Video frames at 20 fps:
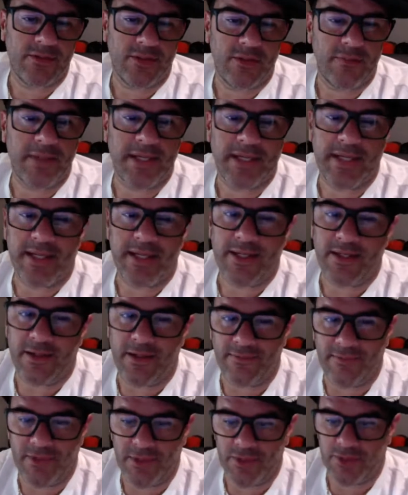to the
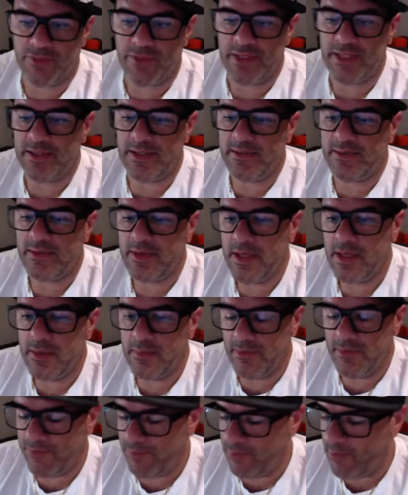beginning of this reading,
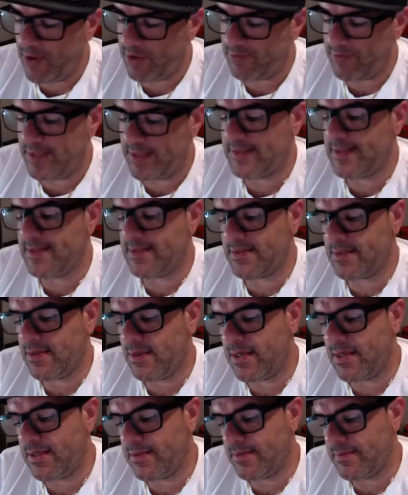before I read this
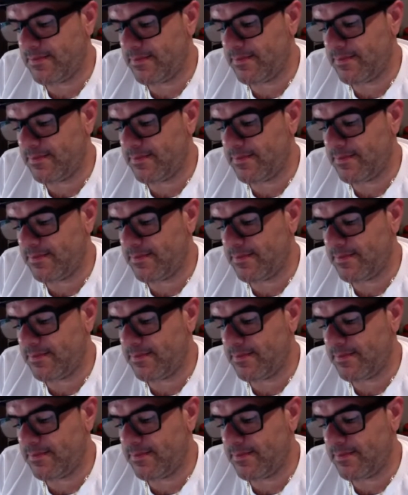card,